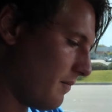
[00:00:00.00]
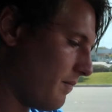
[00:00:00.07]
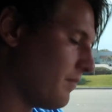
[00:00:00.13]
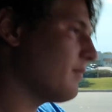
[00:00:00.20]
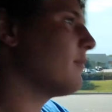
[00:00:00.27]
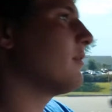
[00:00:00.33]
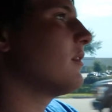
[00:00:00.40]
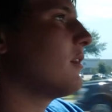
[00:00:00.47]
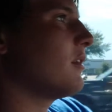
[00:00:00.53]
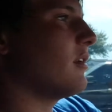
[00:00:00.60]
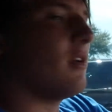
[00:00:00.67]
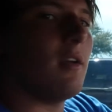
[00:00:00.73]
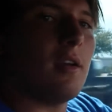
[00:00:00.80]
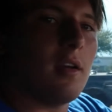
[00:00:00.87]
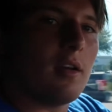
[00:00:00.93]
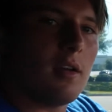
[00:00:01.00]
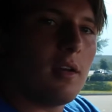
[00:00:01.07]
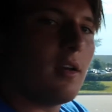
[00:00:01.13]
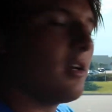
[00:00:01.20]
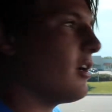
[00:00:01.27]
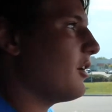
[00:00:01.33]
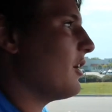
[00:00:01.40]
Freaking out, freaking out? I
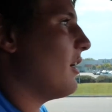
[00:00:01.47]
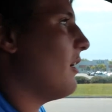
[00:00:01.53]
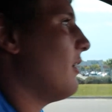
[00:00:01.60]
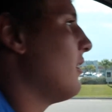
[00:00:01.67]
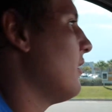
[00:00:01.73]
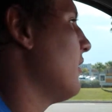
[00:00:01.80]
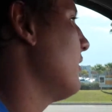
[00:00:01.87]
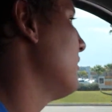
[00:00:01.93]
think. There you go.